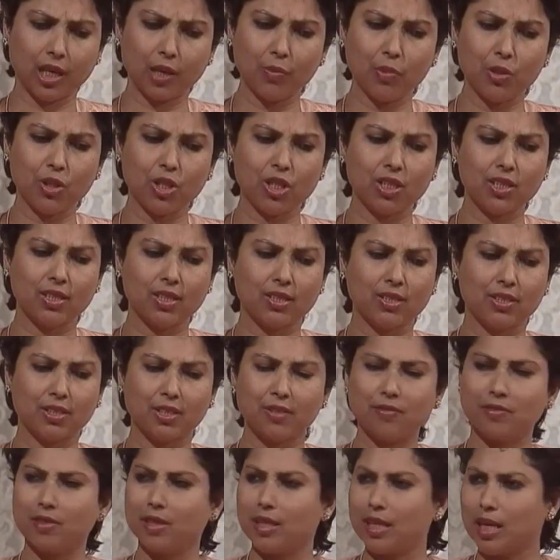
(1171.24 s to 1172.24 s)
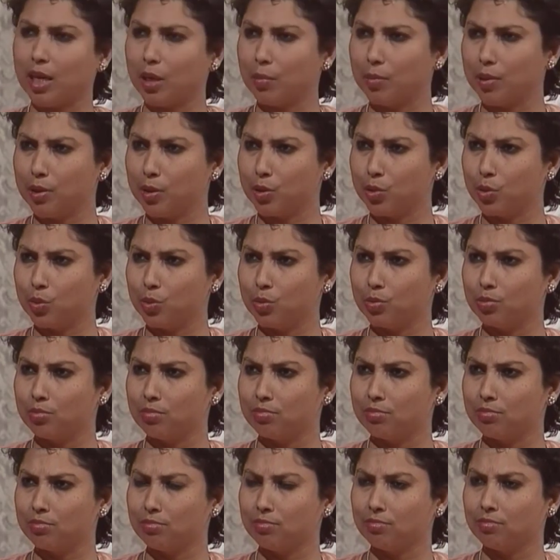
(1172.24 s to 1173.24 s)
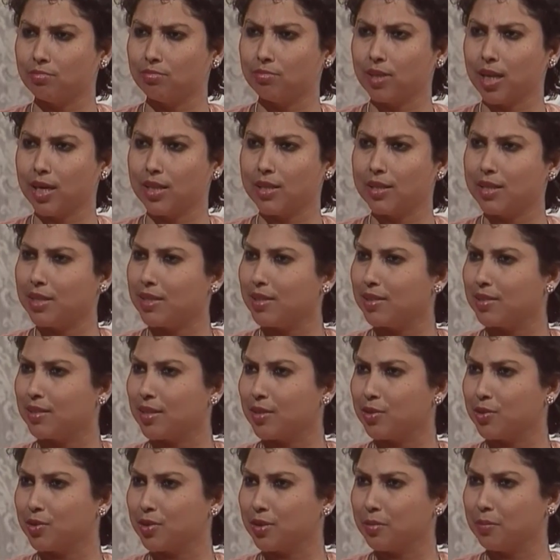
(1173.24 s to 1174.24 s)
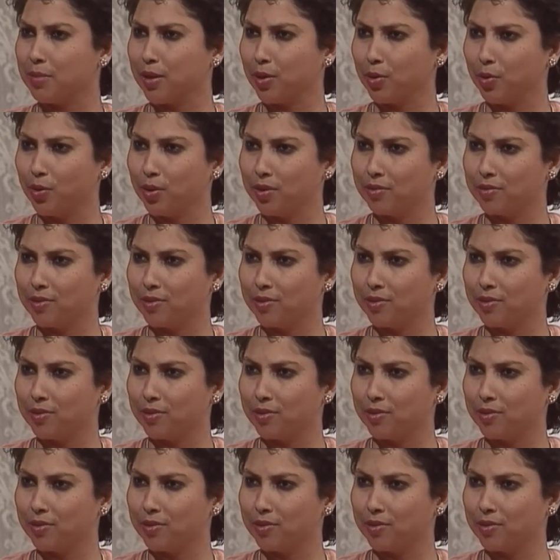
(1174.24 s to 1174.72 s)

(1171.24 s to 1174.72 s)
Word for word: Can we just shift a little bit to nineteenth century Bengal,